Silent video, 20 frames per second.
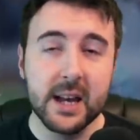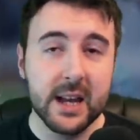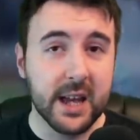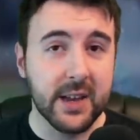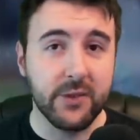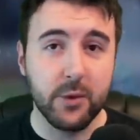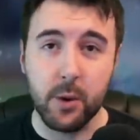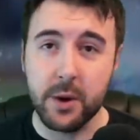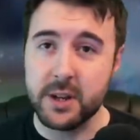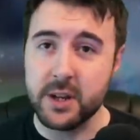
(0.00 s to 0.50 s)

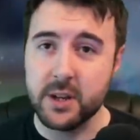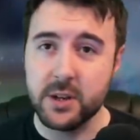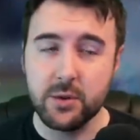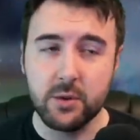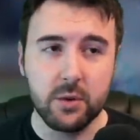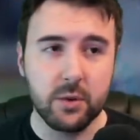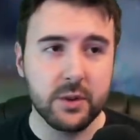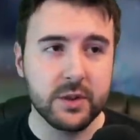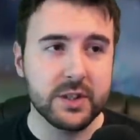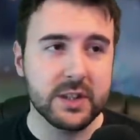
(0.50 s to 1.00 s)
If you're running a
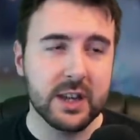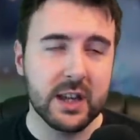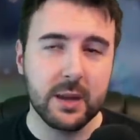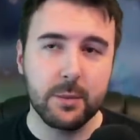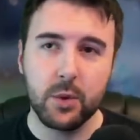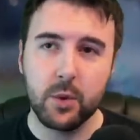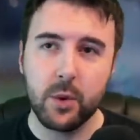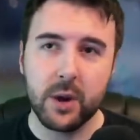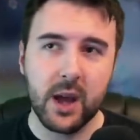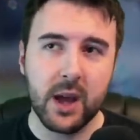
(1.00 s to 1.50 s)
Norse
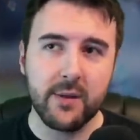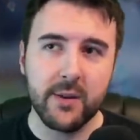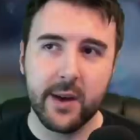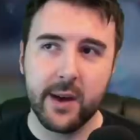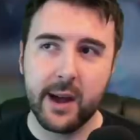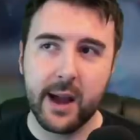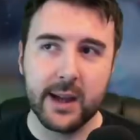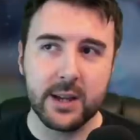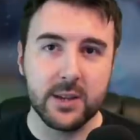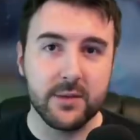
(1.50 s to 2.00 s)
team or whatever
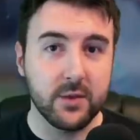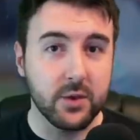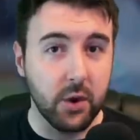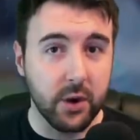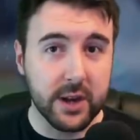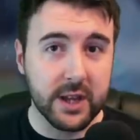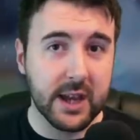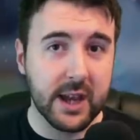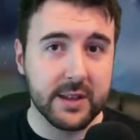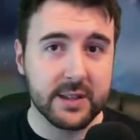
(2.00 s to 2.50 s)
and you've
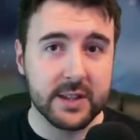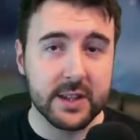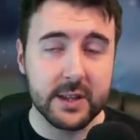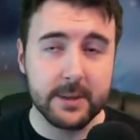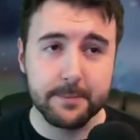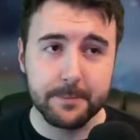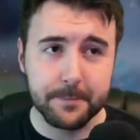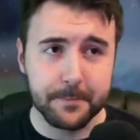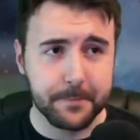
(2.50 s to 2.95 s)
got a Yeti,